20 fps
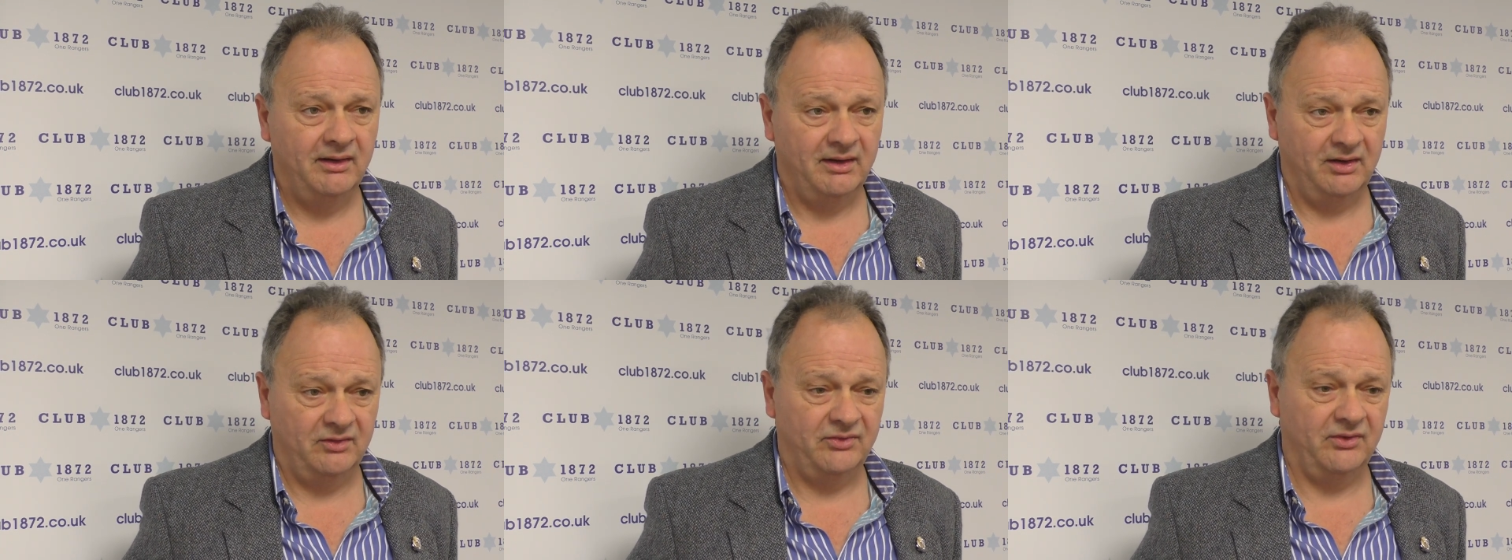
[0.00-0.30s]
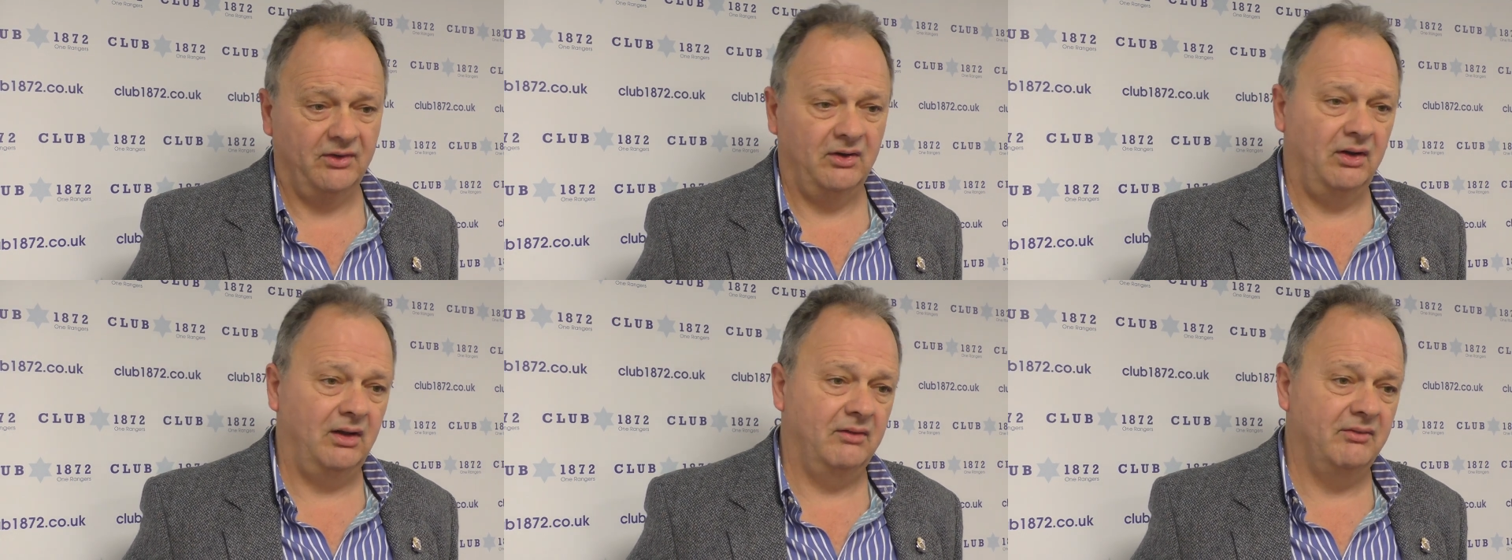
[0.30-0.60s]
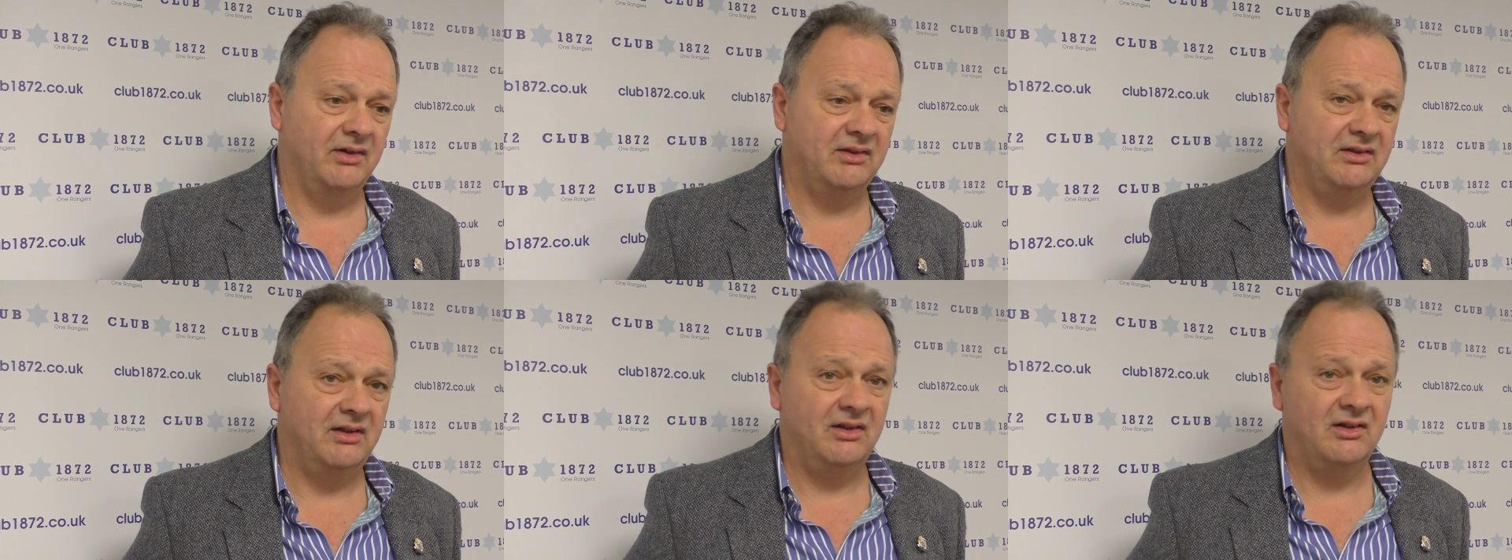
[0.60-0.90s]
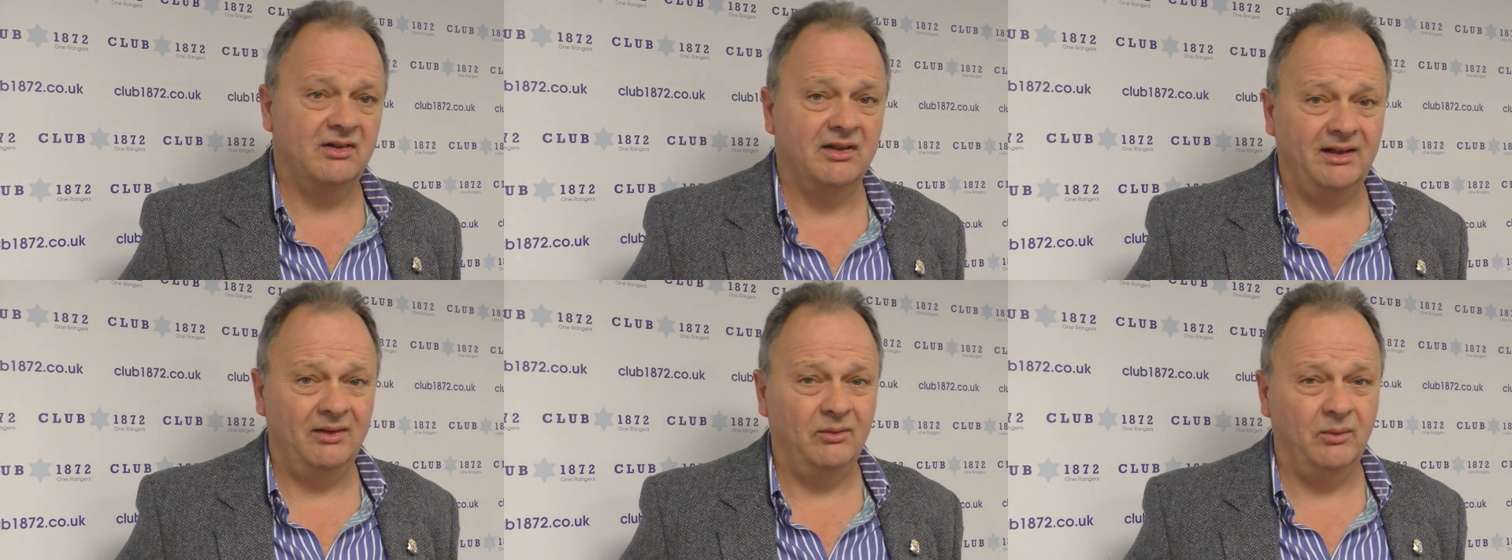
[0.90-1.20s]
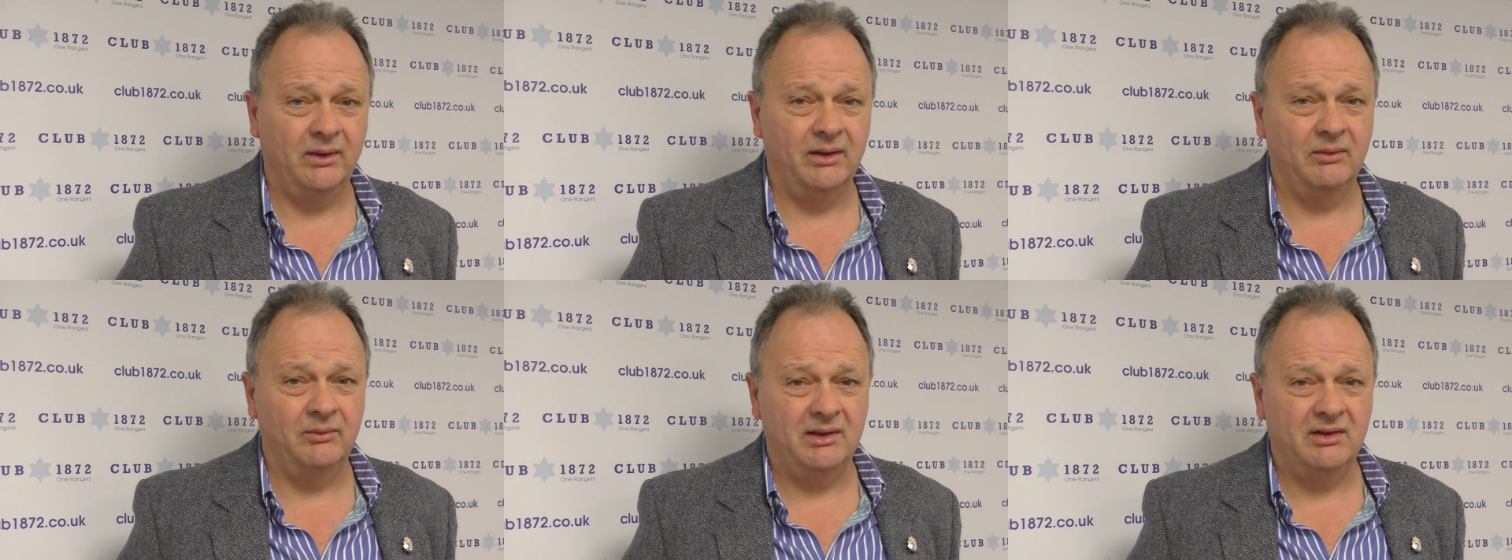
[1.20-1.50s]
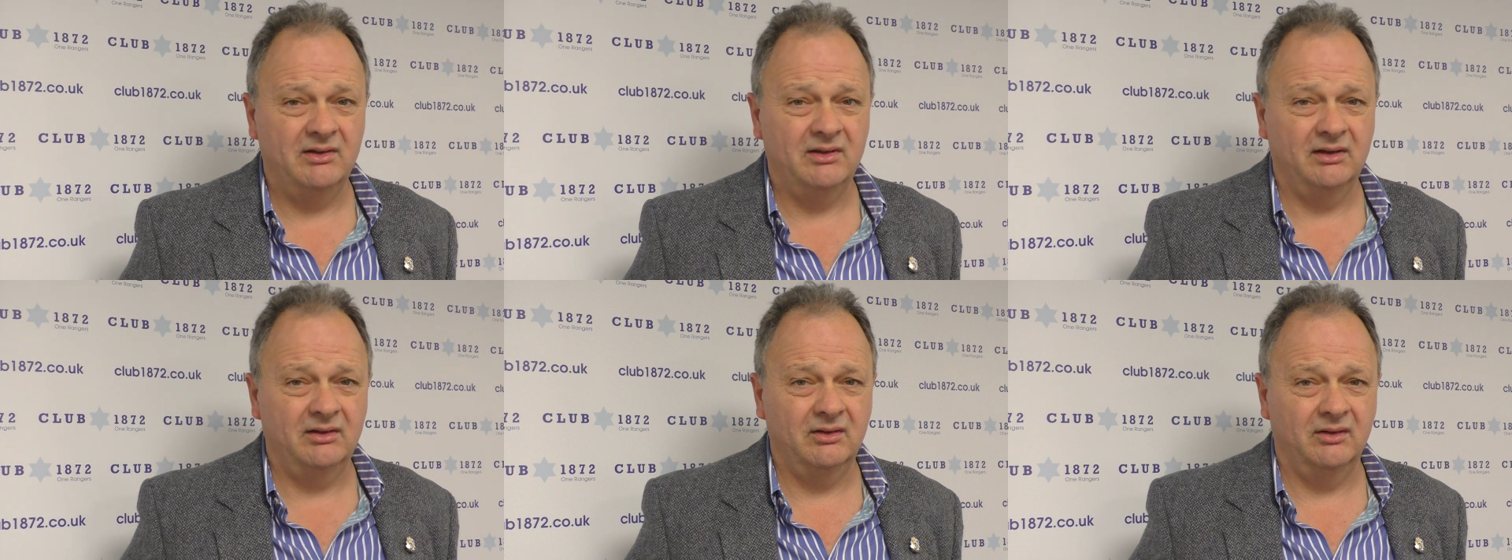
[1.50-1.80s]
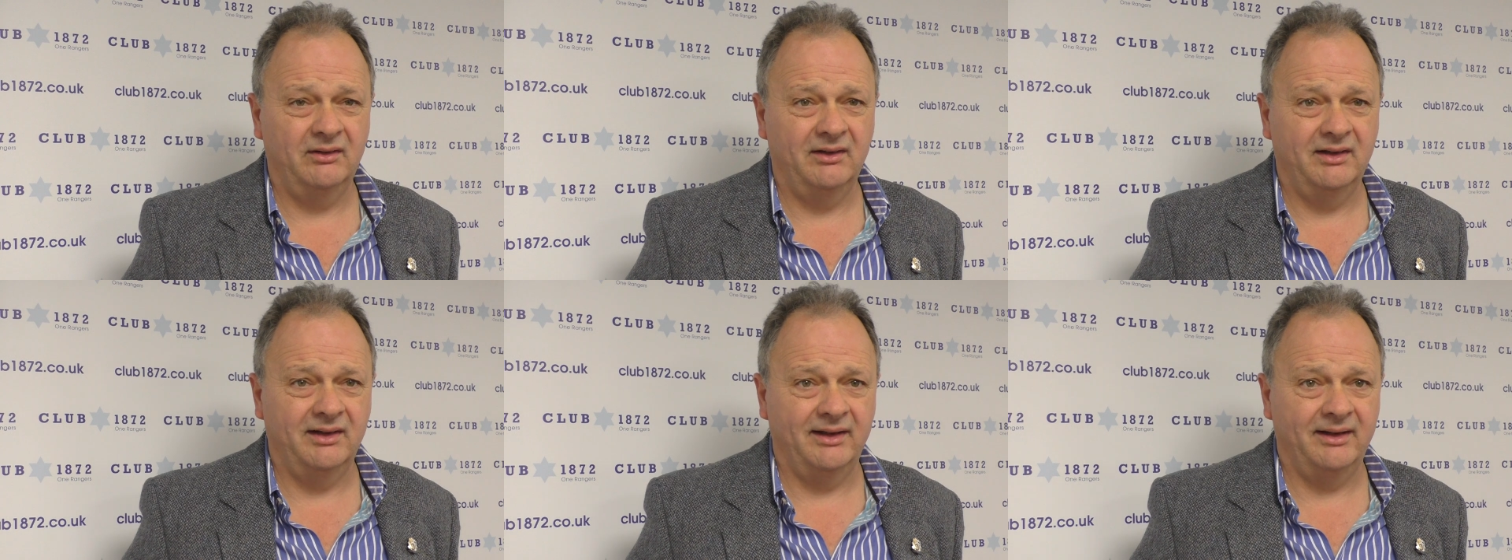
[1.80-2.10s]
It's for all of us to decide where we sit
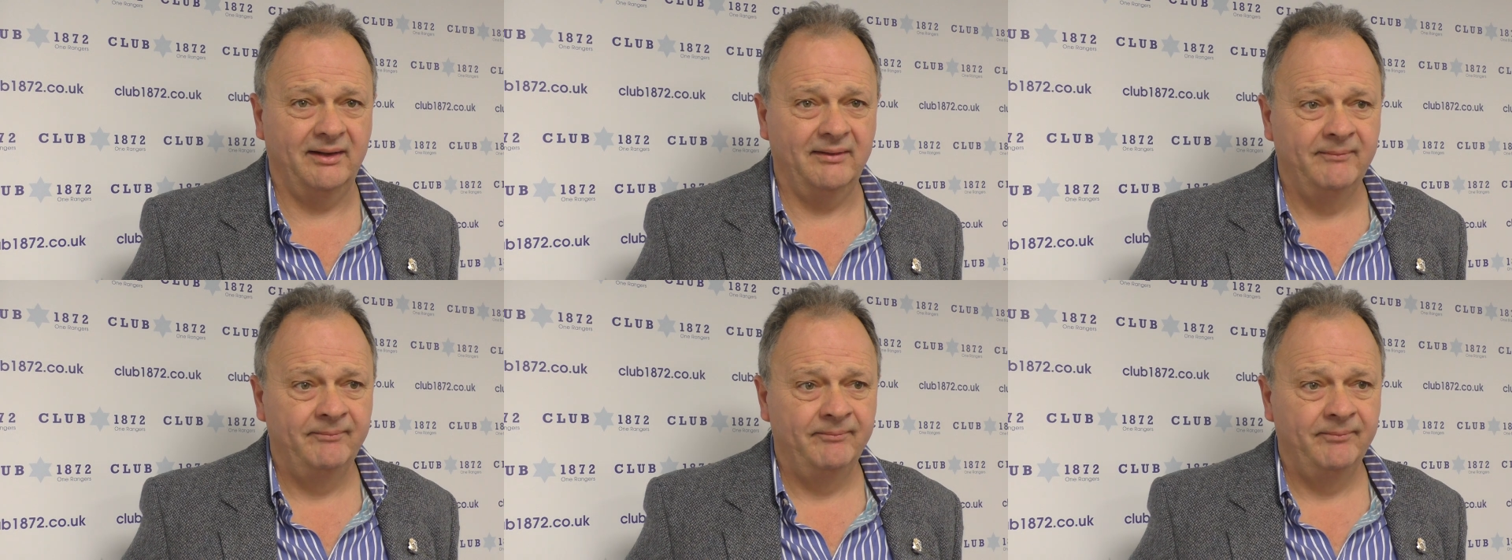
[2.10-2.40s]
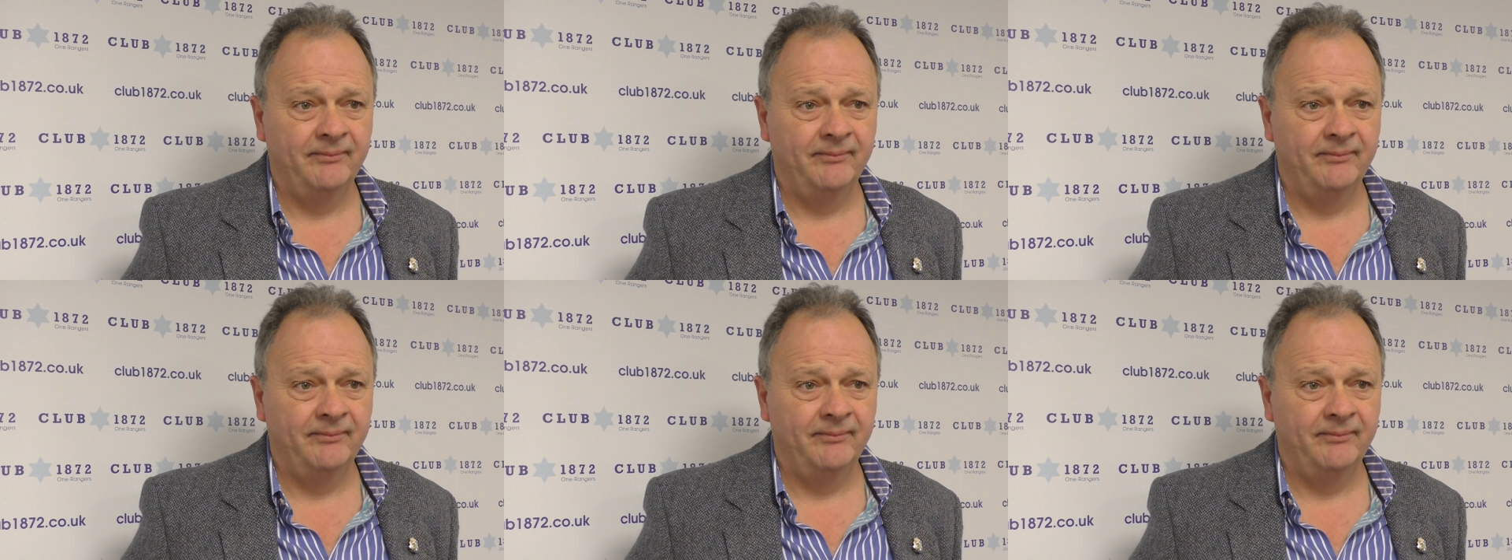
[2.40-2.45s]
on that.